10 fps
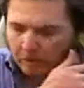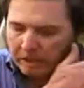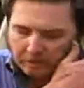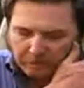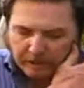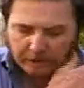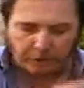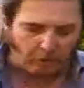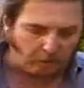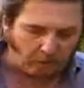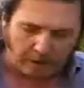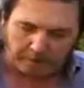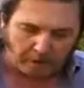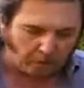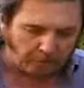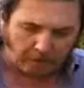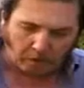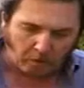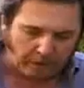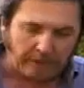Throw whatever else you want away, but don't
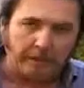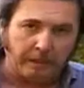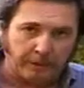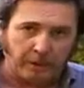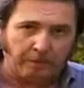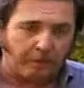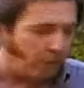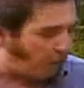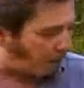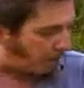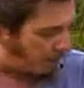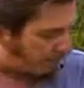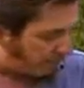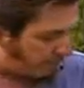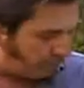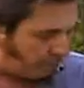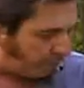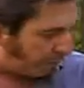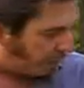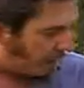throw any of this stuff in the water
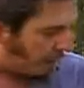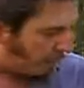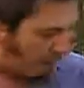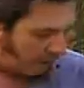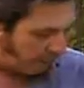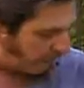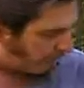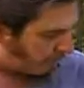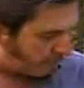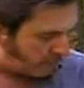or leave it laying around.